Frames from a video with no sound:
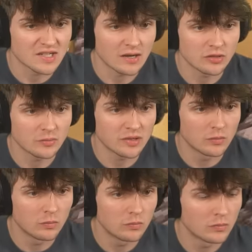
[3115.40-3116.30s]
now going to be
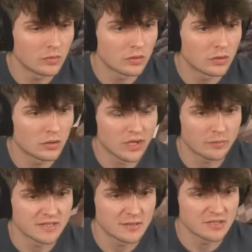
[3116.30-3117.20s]
the... Okay,
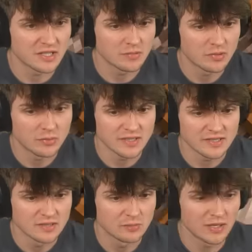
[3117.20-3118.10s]
please let me sleep.
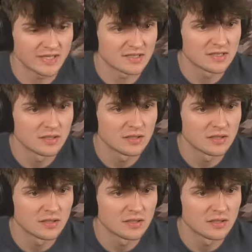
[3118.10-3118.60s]
Please. Please.